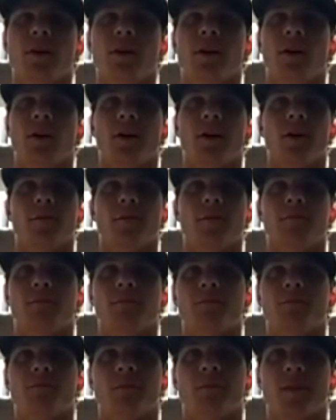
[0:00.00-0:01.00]
Um,
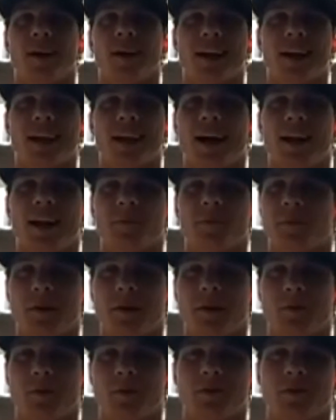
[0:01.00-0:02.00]
I got them. They
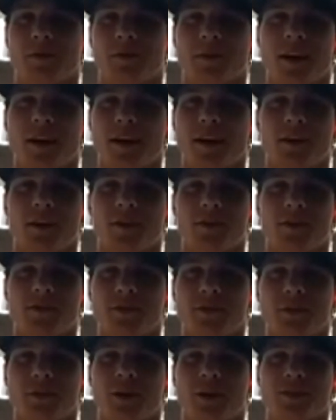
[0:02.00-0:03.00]
weren't that good,
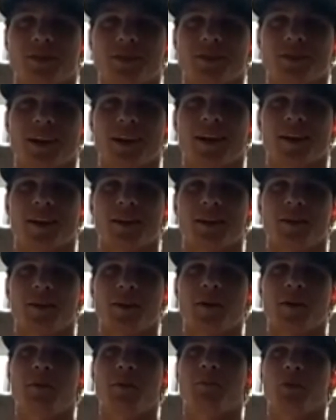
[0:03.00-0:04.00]
so I just kind of
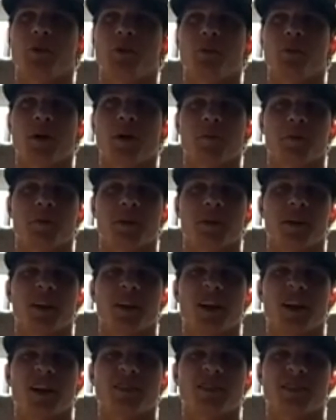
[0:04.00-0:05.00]
put them up in the
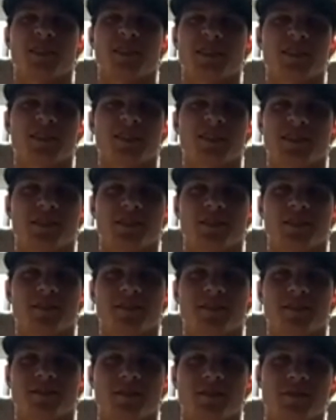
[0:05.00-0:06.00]
closet, and just
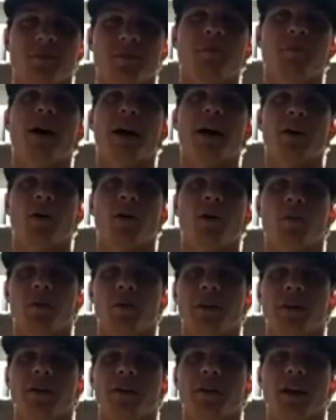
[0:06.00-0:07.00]
back home
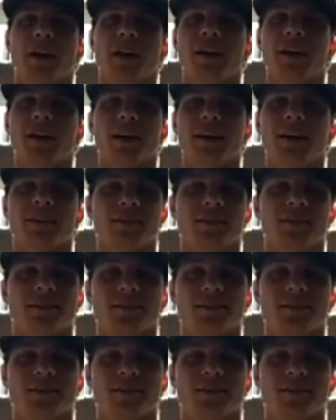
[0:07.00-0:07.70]
in Indiana, I